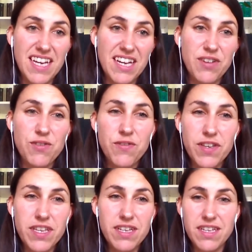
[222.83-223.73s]
I don't
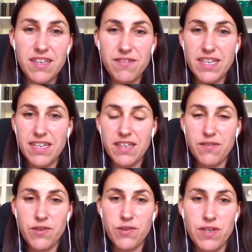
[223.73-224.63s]
think I can
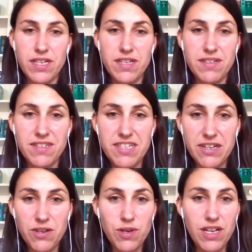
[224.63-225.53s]
give you a
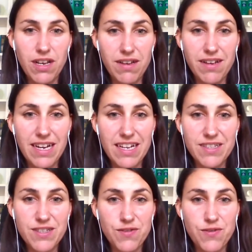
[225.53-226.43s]
general
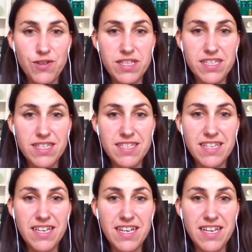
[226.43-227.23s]
answer for this,